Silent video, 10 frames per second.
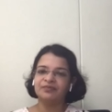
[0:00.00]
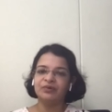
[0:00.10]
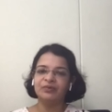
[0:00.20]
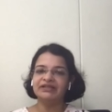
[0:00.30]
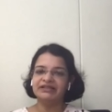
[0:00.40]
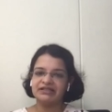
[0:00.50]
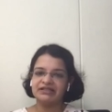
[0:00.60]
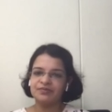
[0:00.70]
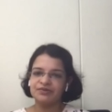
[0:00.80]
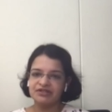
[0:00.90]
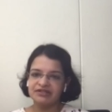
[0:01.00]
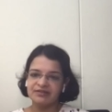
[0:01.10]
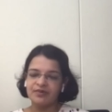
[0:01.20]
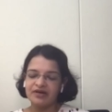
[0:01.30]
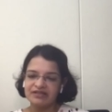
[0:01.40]
mobility options
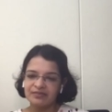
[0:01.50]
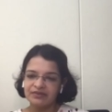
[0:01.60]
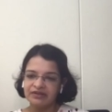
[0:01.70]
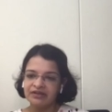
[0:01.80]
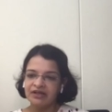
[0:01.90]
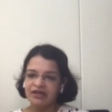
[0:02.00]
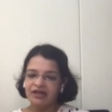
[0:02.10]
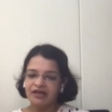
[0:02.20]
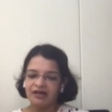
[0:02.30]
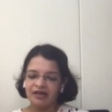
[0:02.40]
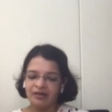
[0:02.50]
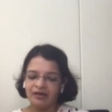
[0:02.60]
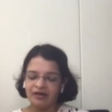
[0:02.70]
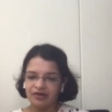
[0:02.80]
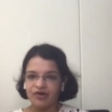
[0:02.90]
as possible
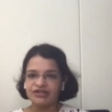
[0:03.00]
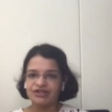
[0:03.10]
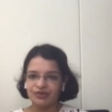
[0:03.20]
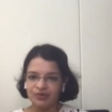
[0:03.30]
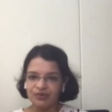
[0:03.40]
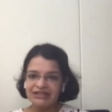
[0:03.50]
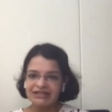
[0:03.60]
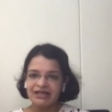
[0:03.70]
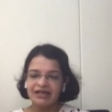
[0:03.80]
across roles.